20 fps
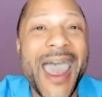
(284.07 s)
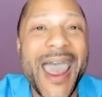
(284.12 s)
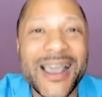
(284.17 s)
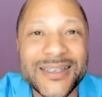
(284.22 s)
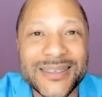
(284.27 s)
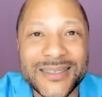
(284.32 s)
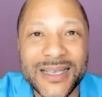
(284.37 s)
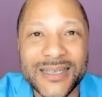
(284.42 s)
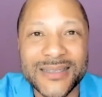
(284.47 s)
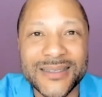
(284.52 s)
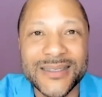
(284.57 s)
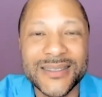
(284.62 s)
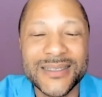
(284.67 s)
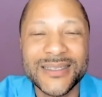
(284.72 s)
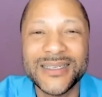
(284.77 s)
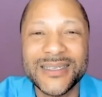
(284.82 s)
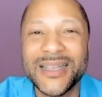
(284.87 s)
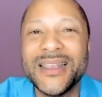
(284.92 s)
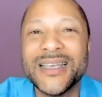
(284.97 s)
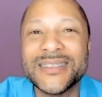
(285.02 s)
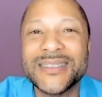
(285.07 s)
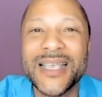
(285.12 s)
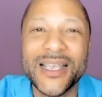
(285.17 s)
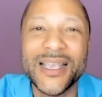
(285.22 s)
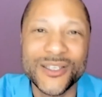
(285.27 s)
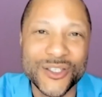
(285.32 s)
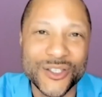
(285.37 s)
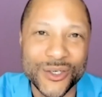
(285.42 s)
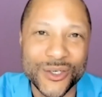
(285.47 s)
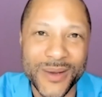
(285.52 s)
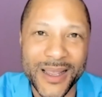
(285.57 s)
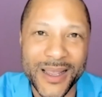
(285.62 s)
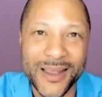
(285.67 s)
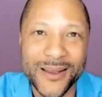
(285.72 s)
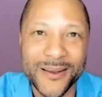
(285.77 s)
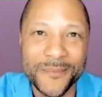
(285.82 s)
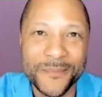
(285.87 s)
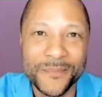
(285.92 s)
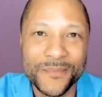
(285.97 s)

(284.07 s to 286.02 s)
access to this history,